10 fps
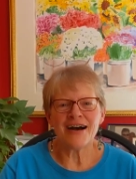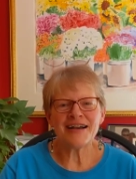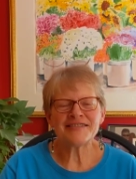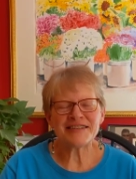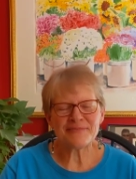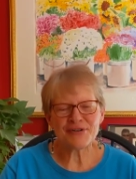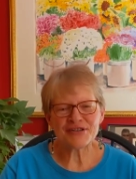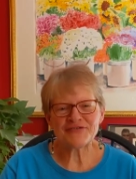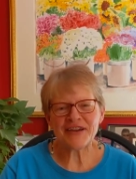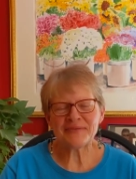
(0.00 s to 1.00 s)
Hi, St.
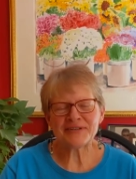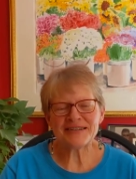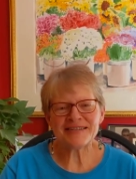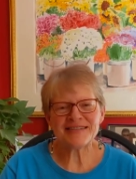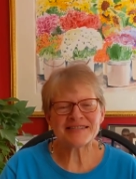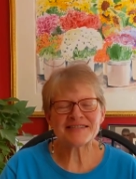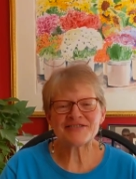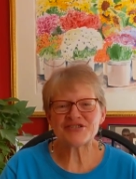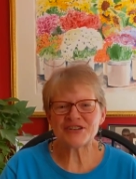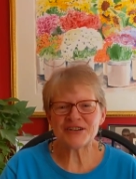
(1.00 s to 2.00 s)
Mark's family. This
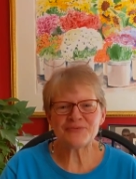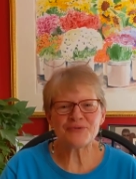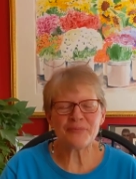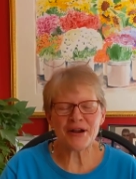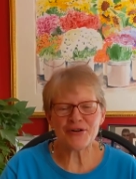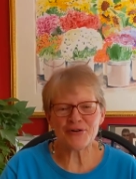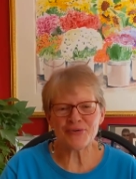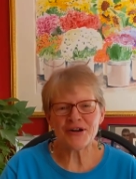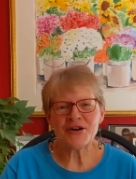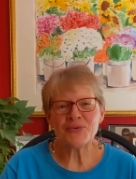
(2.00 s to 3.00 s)
is Ginny
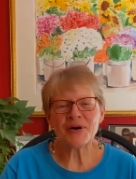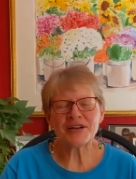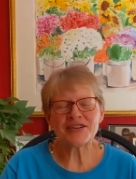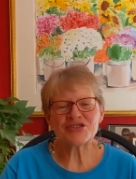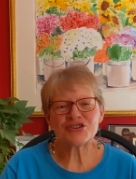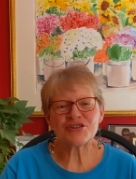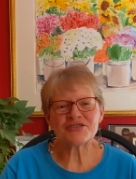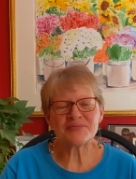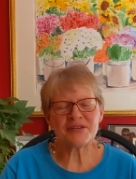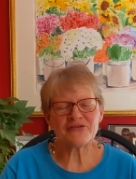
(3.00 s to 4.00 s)
Romero, wanting to share
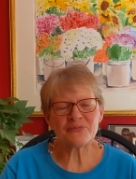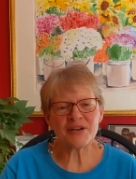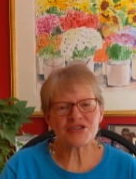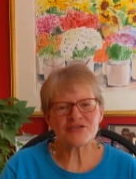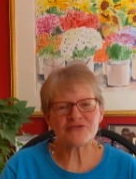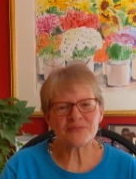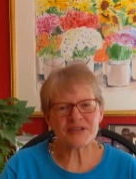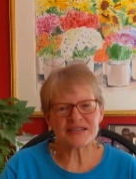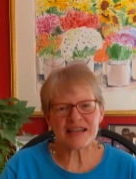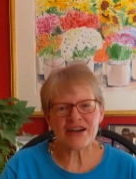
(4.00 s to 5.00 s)
some information from
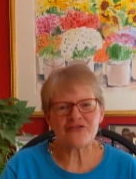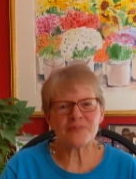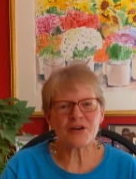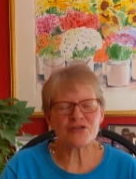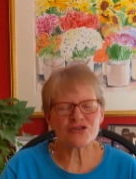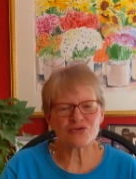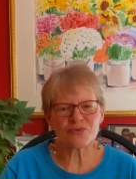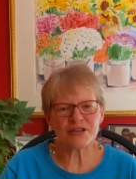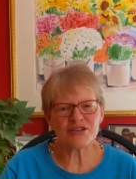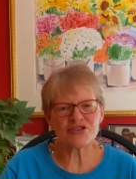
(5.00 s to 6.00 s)
the Staff Parish
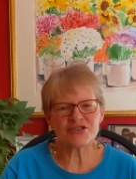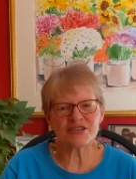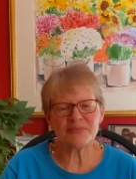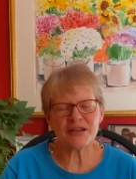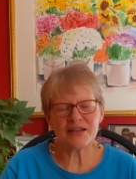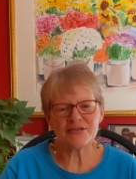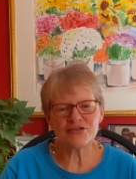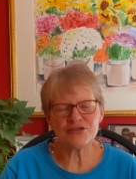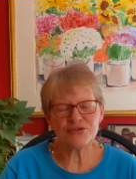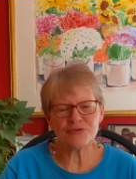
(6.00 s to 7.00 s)
Relations Committee
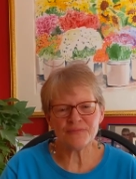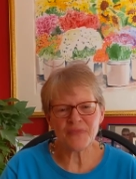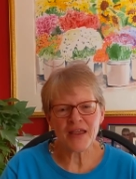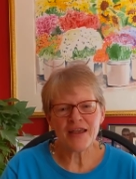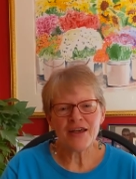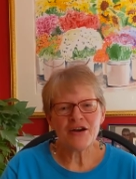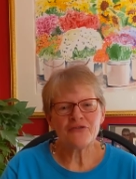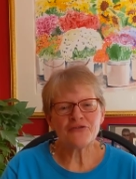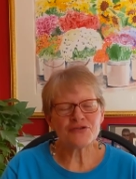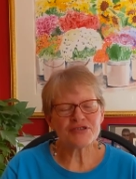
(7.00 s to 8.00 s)
to you.
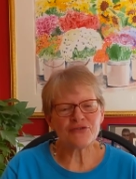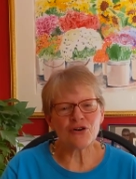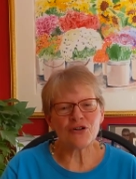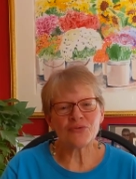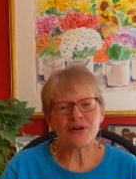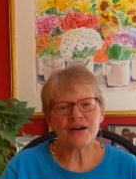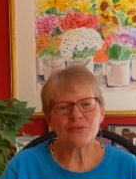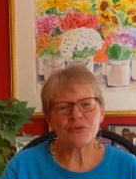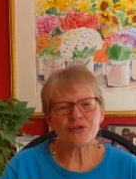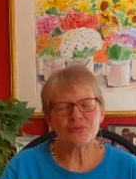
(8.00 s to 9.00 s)
First of all,
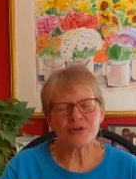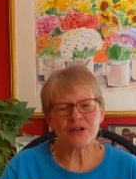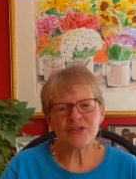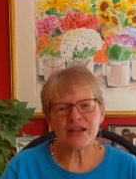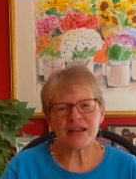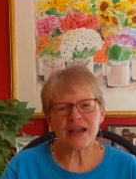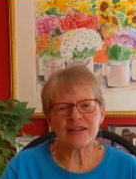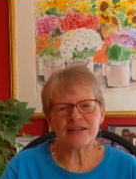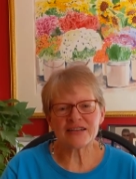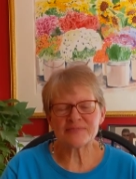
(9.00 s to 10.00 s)
we're thrilled that
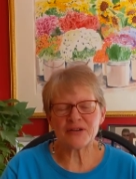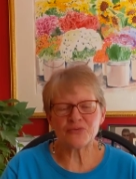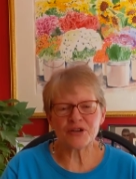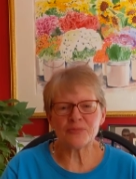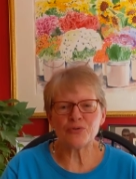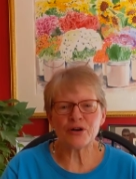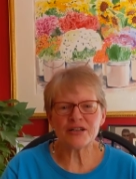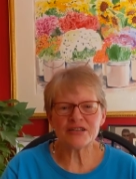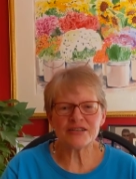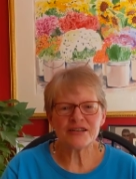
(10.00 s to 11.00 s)
Alan has been
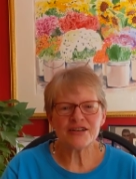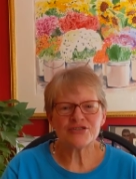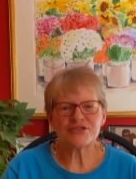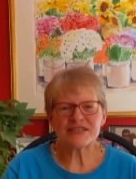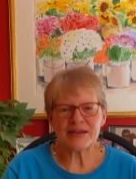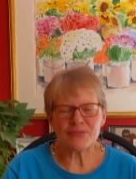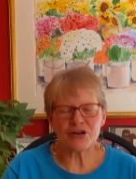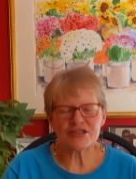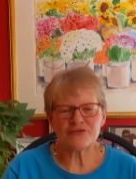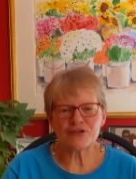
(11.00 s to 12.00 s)
reappointed to St.
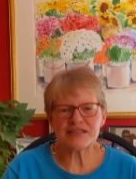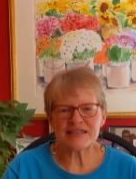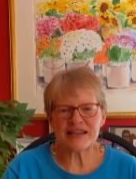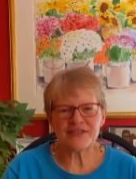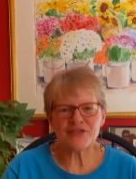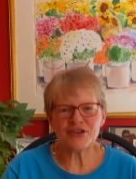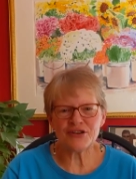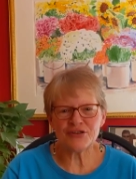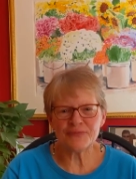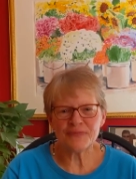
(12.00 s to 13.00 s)
Mark's for his 10th
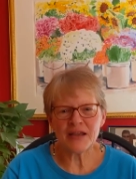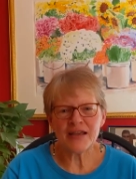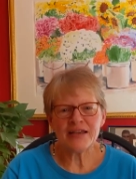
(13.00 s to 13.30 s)
year.